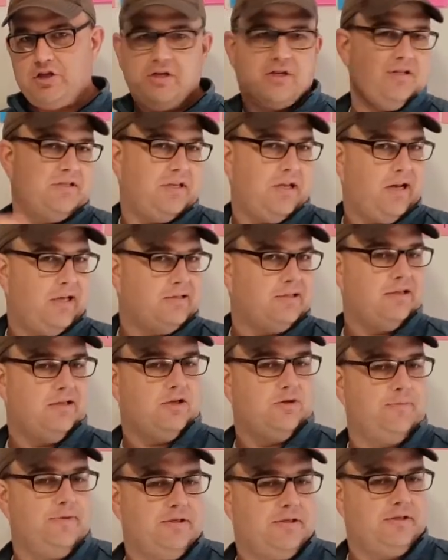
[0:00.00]
because that has a
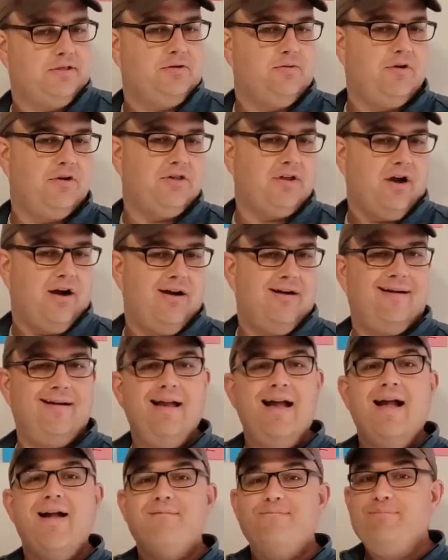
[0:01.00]
little bit to do with our
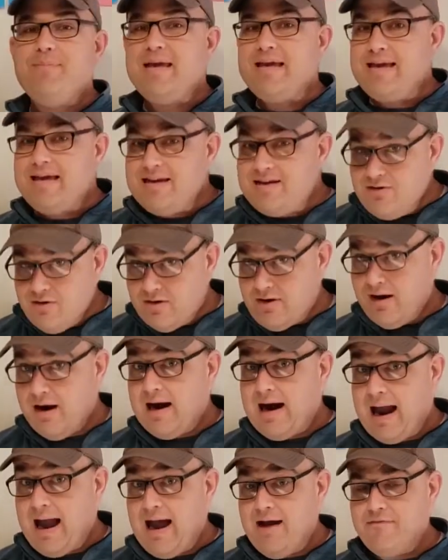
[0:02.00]
mean or
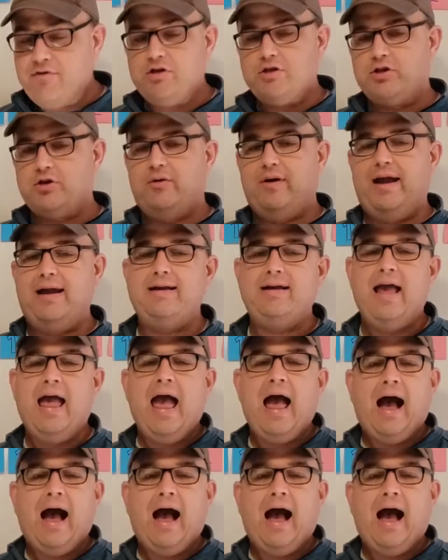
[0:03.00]
our average, right?